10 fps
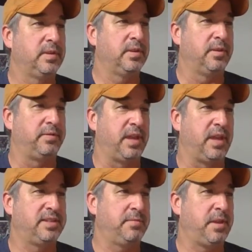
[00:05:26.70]
if they
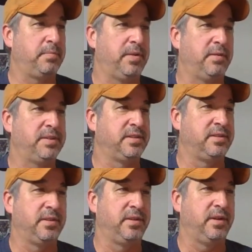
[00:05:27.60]
skip that breakfast,
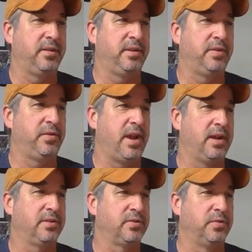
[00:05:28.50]
they're
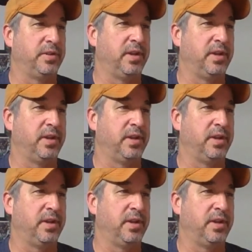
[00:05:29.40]
dragging to school.